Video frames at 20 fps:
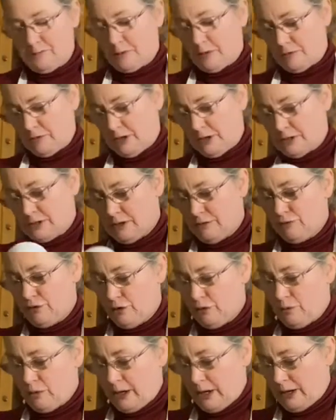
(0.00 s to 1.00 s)
Right, and if you
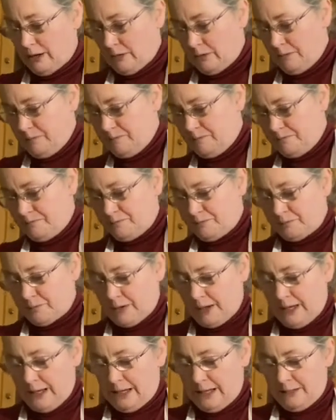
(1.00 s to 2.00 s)
were
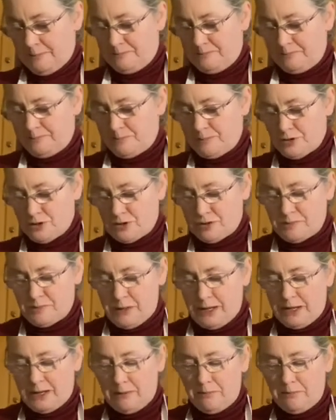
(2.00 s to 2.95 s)
just making a